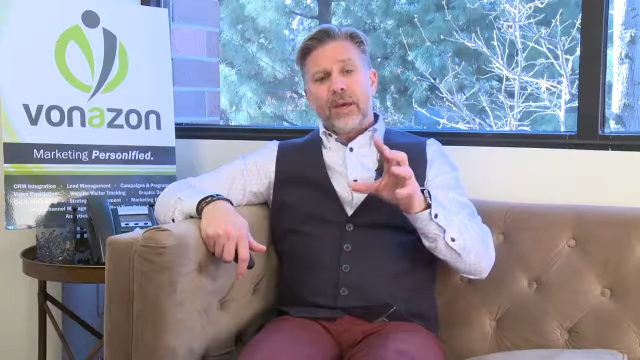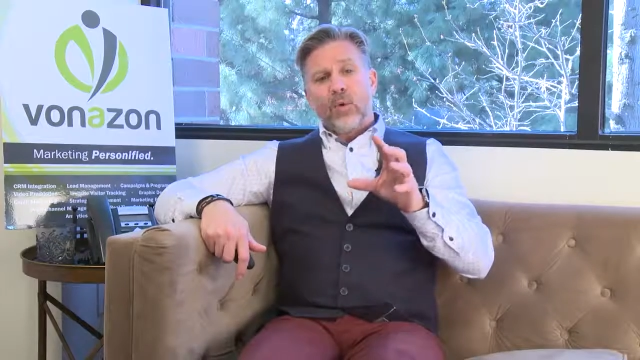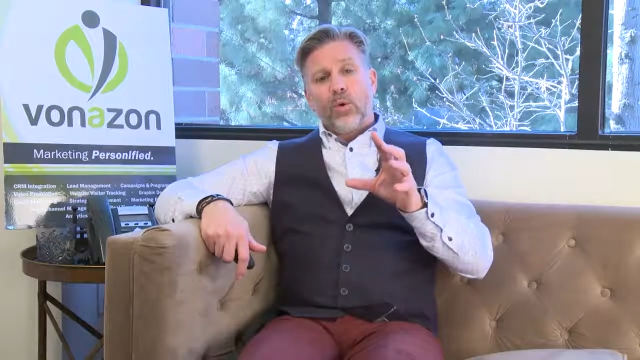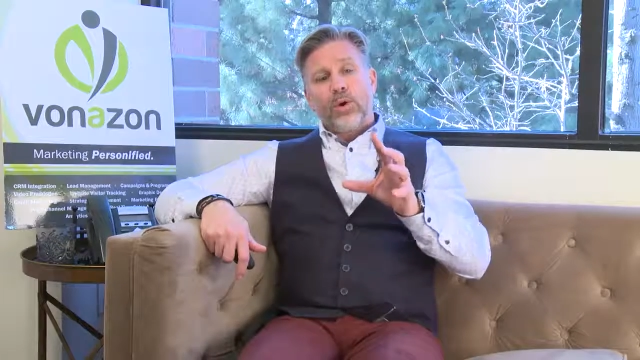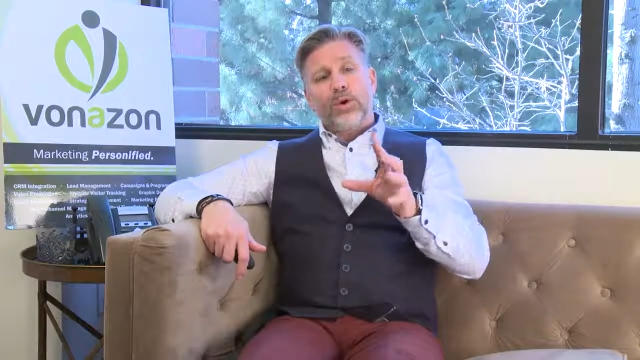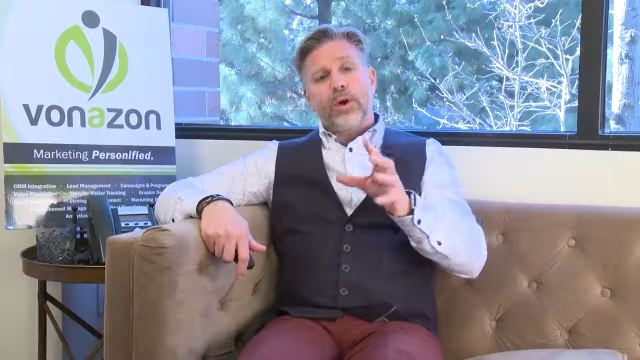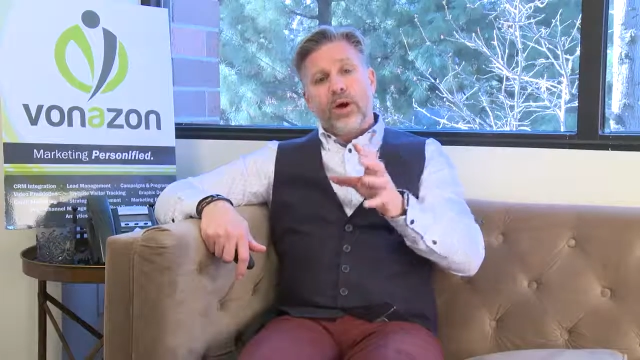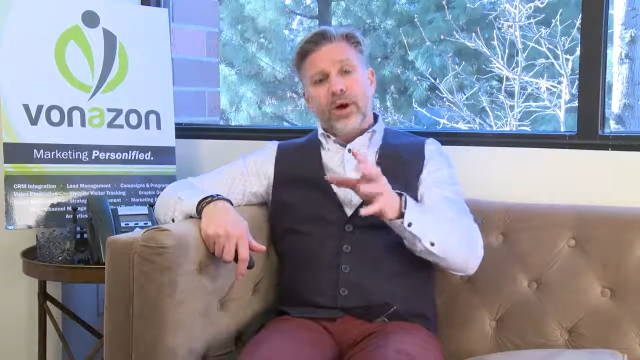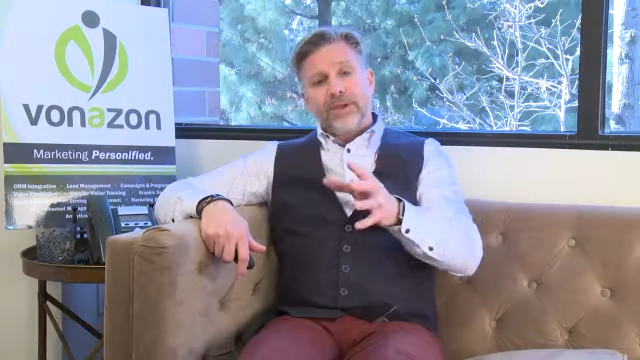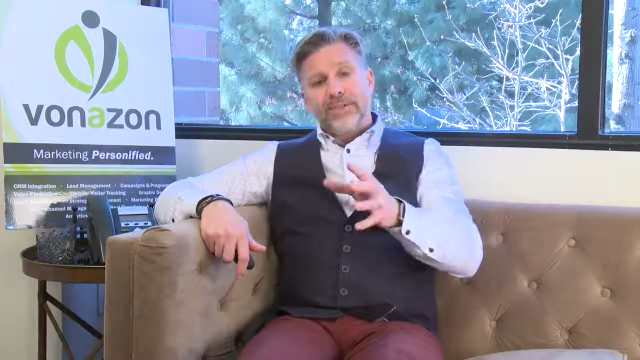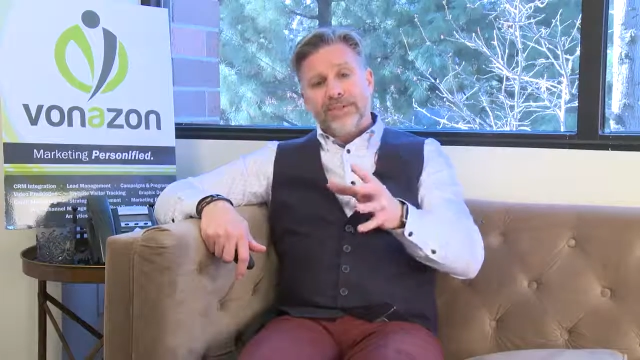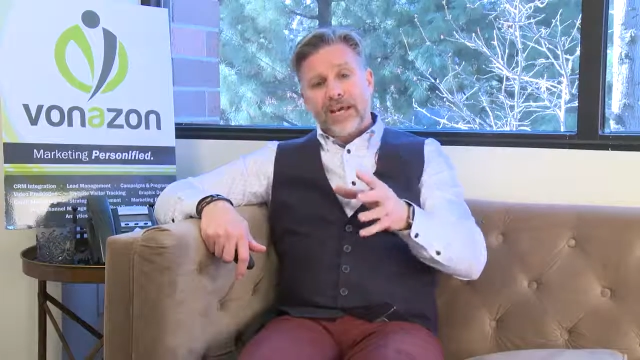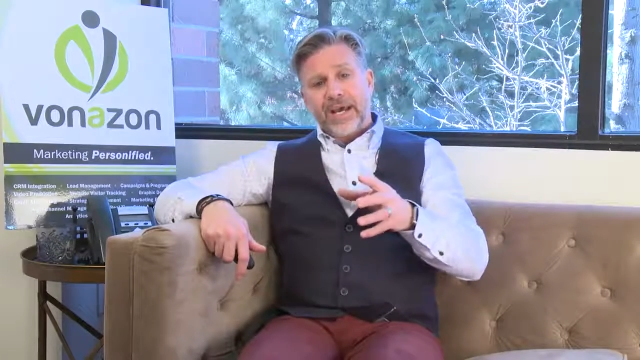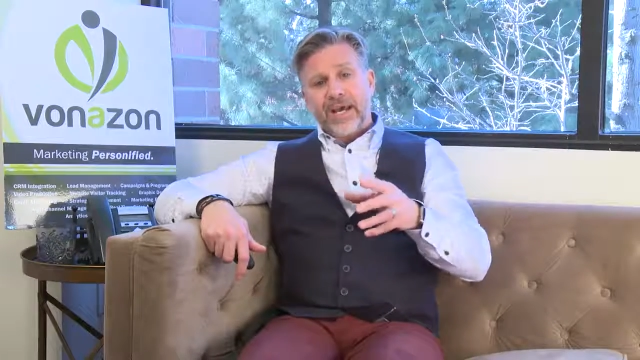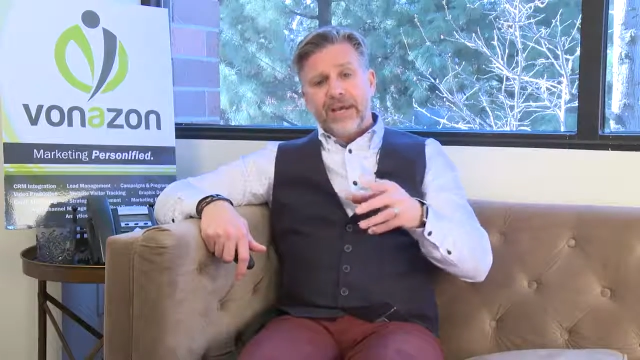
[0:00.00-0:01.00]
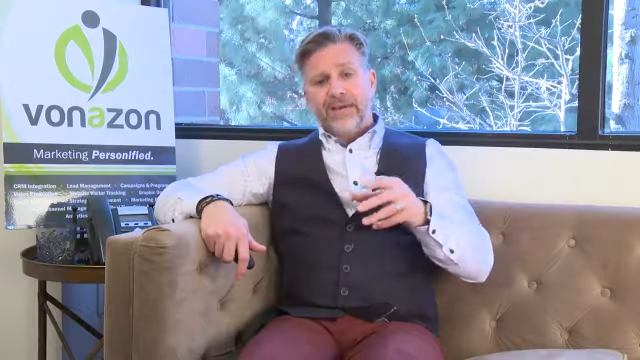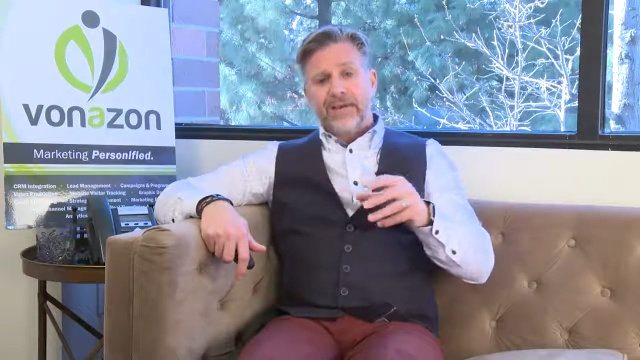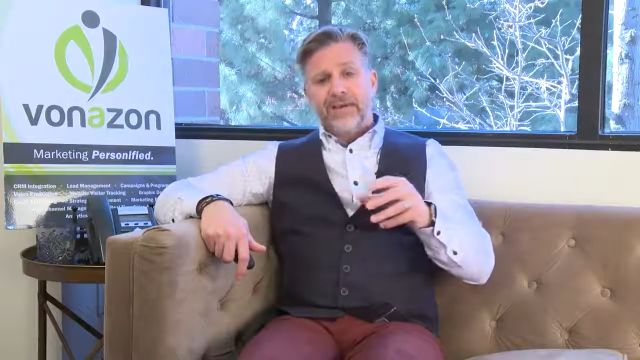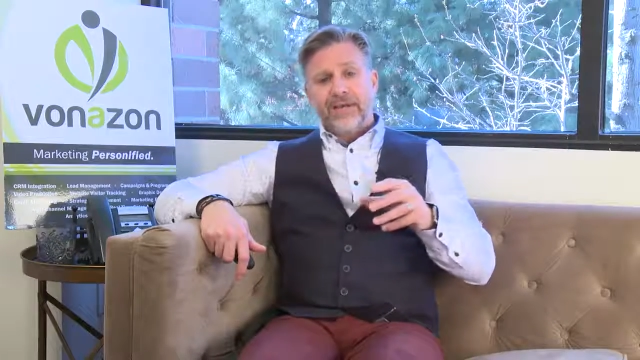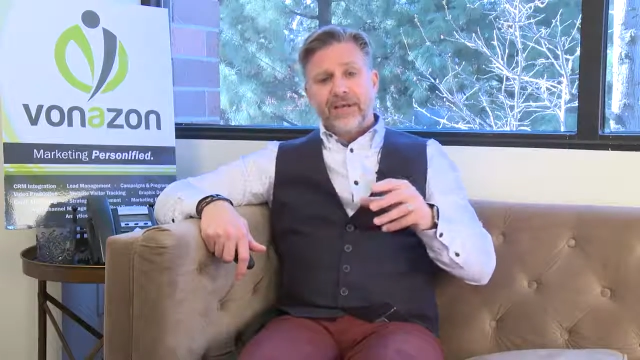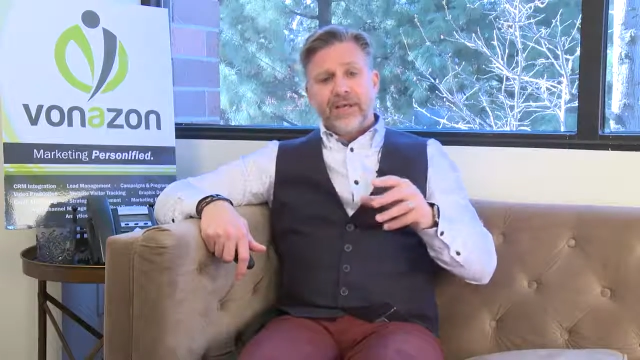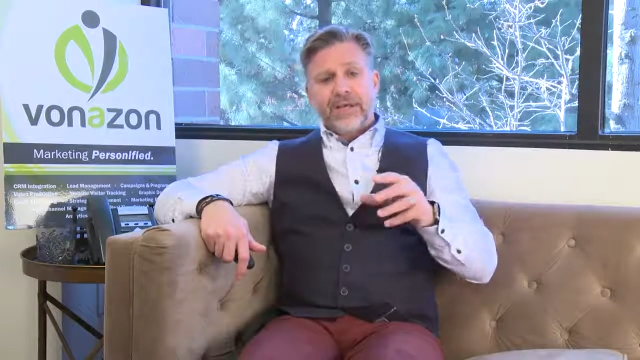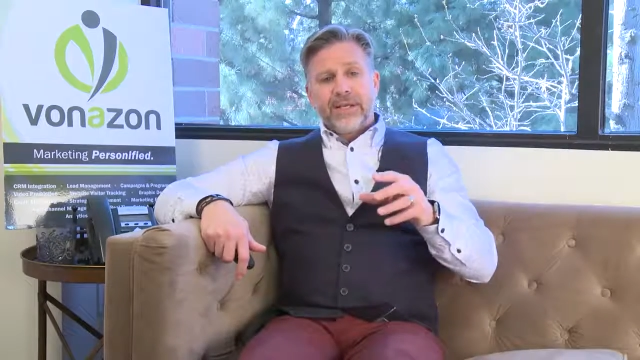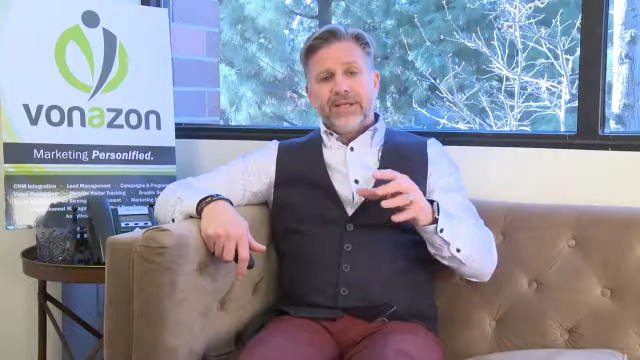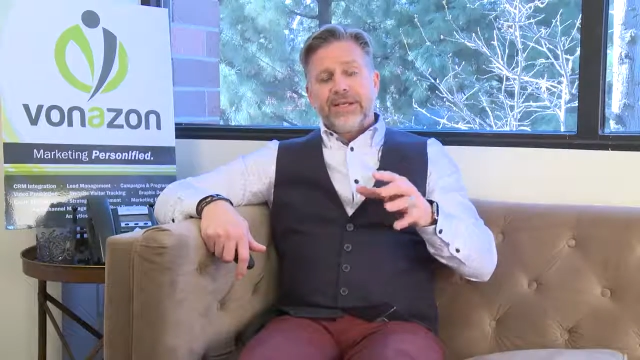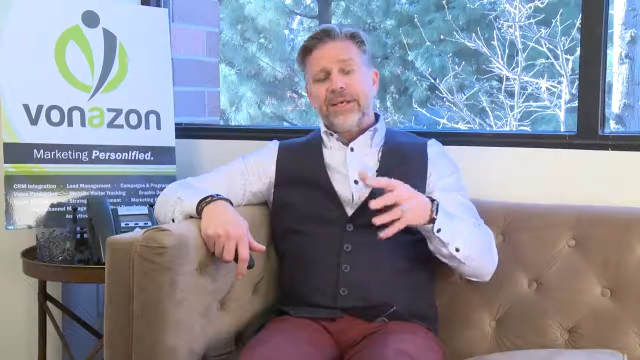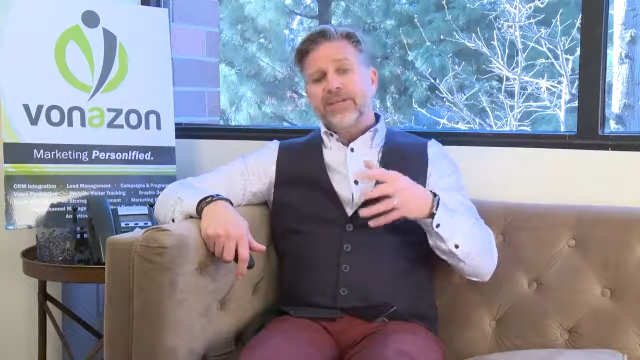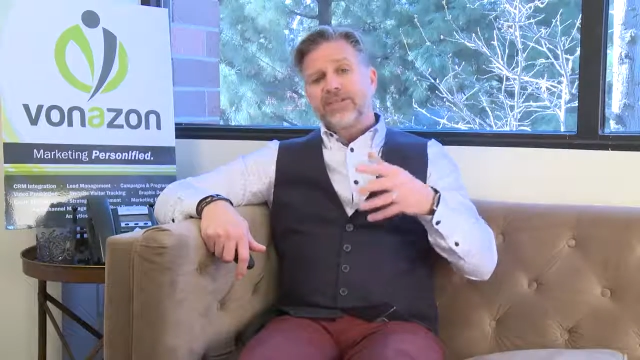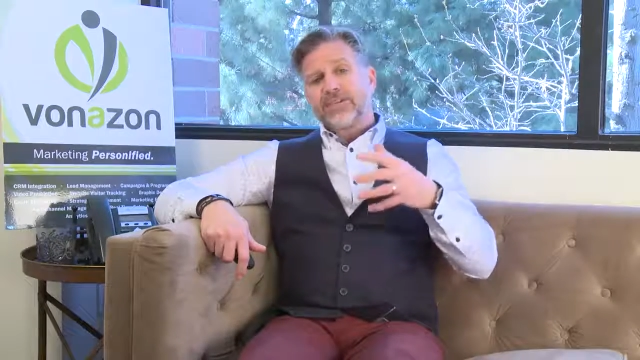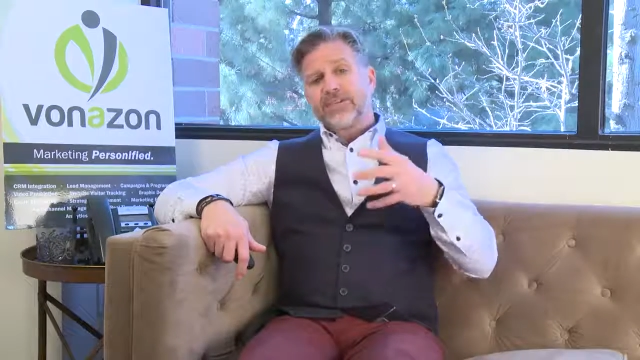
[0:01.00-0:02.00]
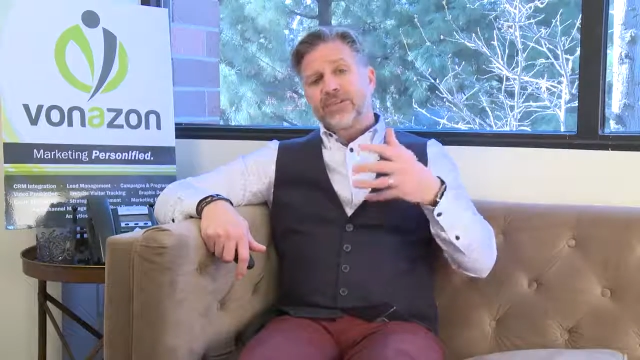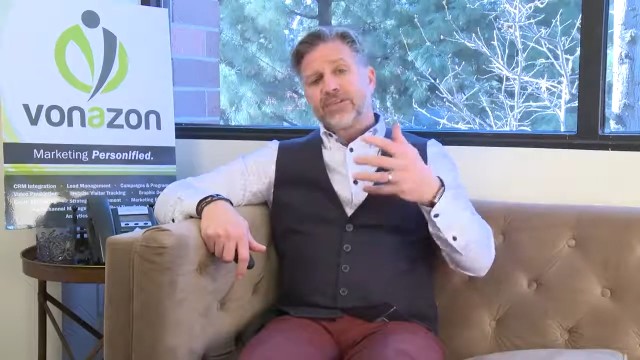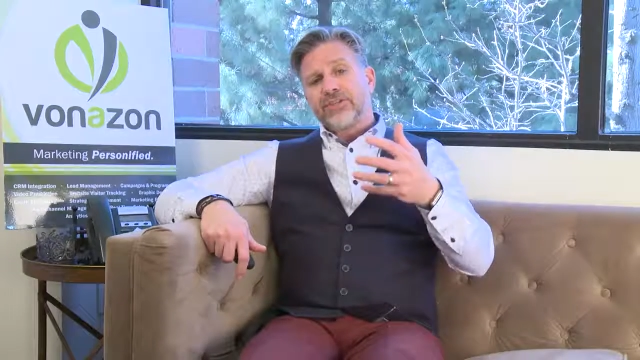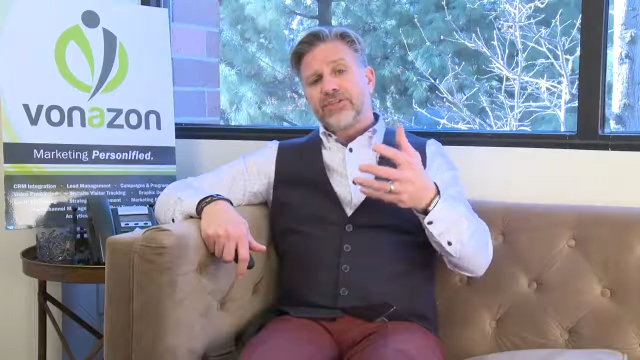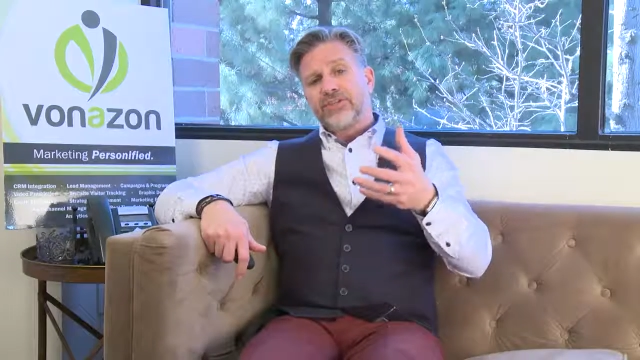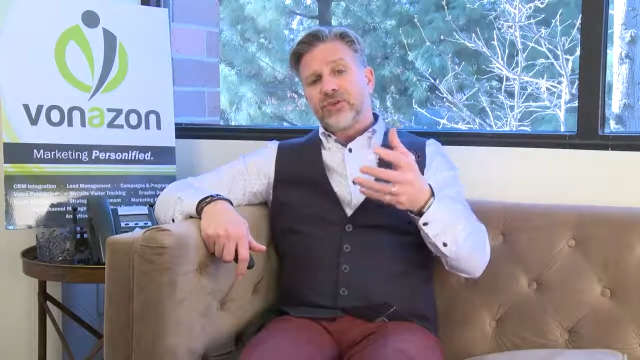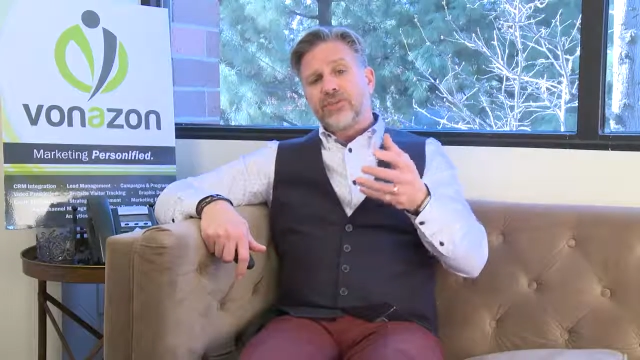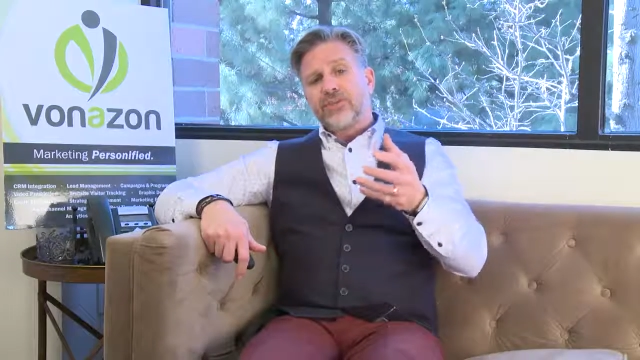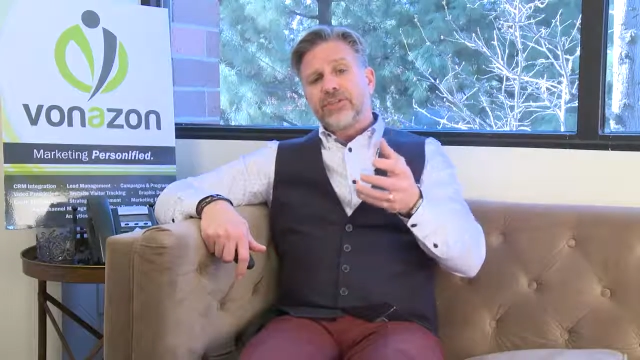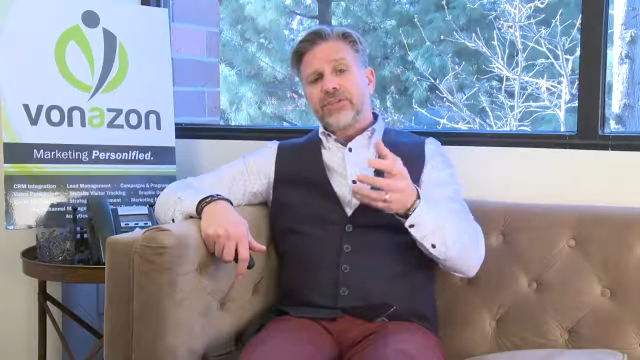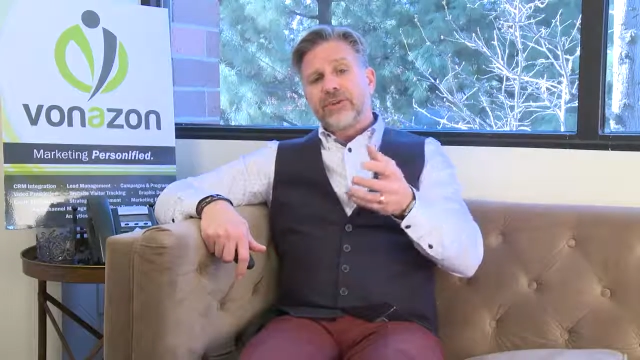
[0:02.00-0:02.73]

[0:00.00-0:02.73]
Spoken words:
or contact needs to consume